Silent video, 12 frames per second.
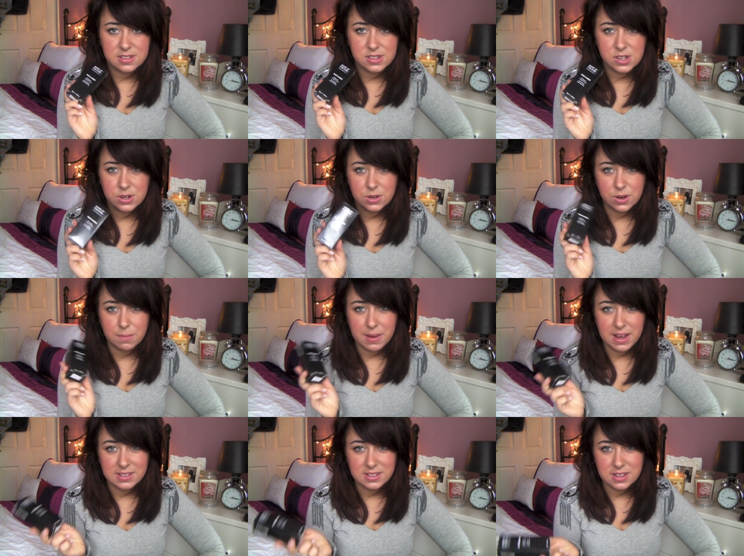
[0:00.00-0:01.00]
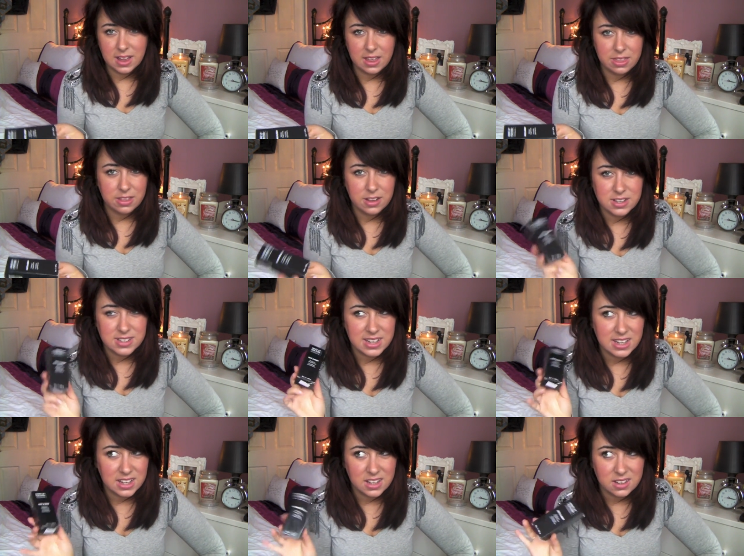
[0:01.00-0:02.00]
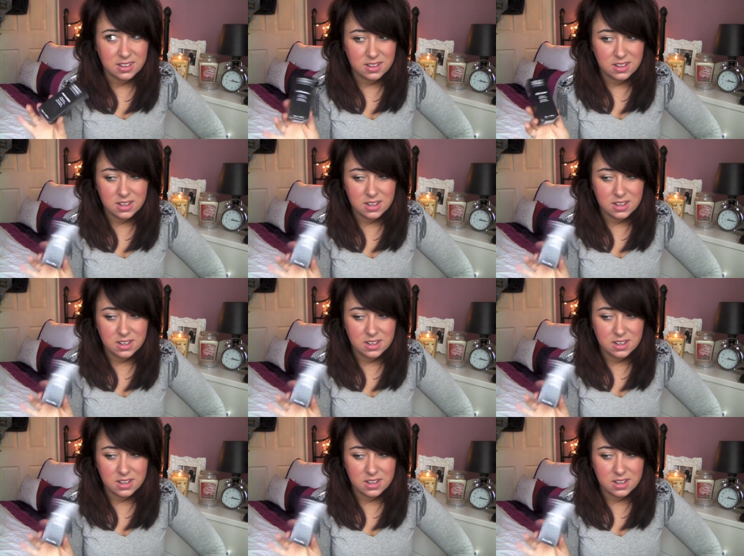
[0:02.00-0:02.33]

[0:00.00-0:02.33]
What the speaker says: so compared to like 30